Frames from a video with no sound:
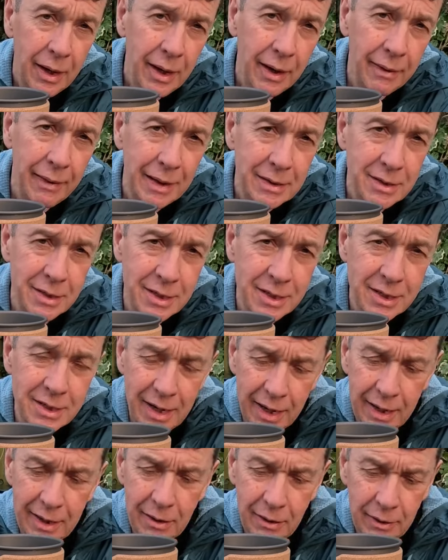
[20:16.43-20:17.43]
and that's the
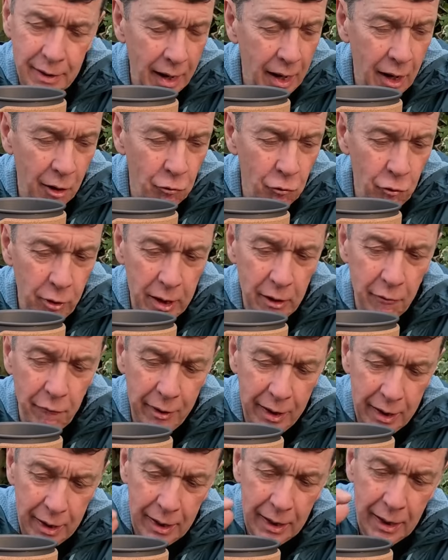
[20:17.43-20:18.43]
style that I
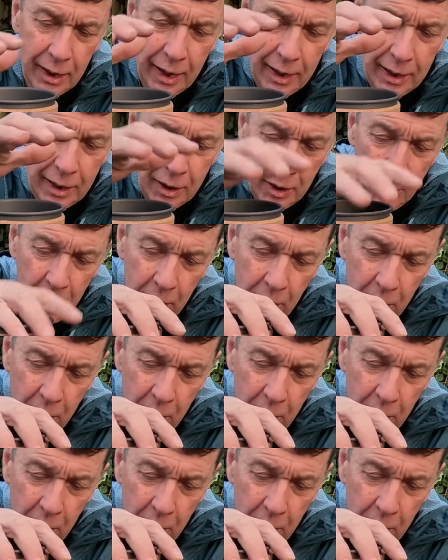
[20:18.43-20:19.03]
really like.